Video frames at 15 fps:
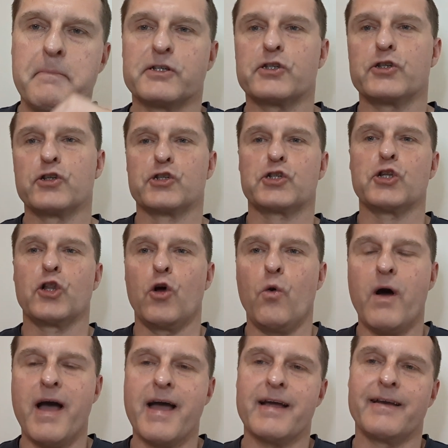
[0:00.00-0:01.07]
Mr.
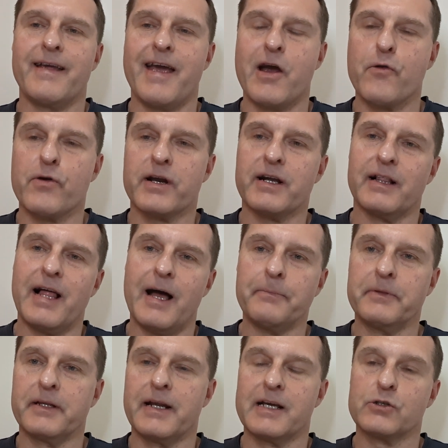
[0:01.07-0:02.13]
Slowhand Eric
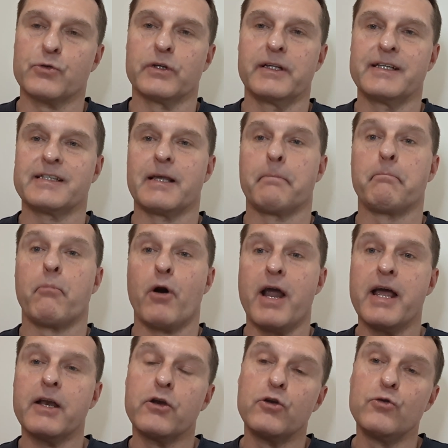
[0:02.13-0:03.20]
Clapton has released a
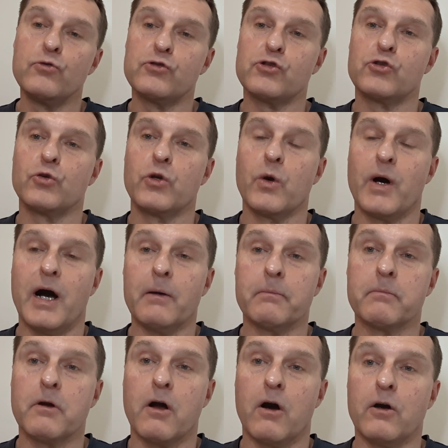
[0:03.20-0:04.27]
brand new studio
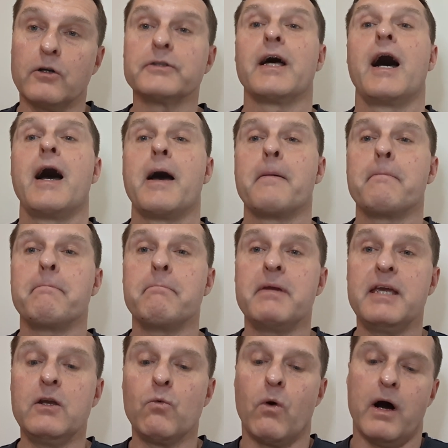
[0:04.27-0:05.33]
album called
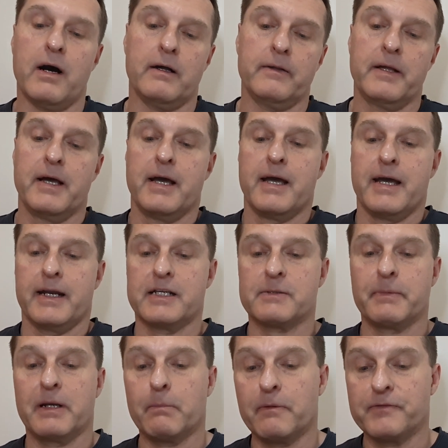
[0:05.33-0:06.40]
Meanwhile. It is
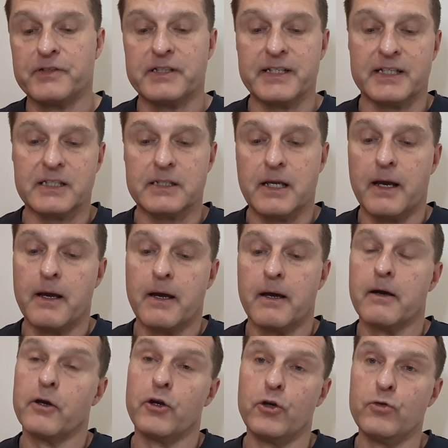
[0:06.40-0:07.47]
made up of six
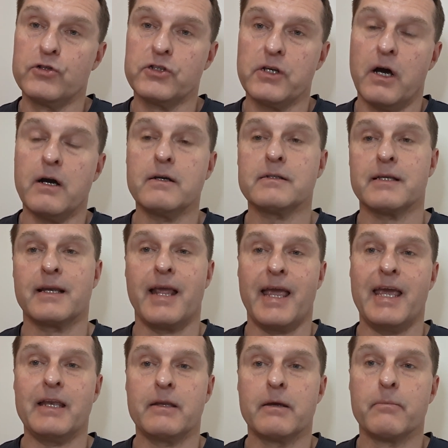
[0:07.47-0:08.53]
new songs and
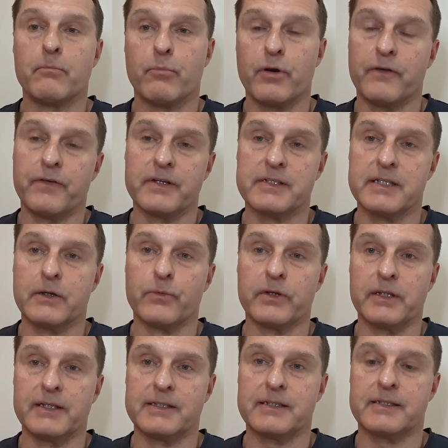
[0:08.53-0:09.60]
eight previously
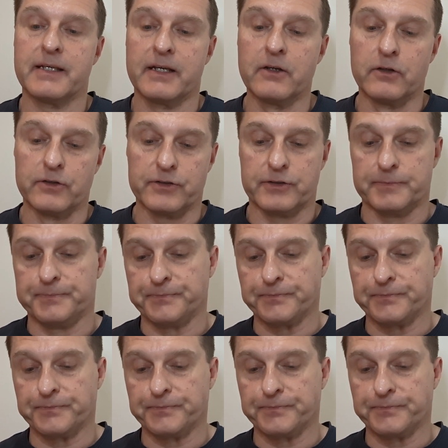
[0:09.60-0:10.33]
released singles.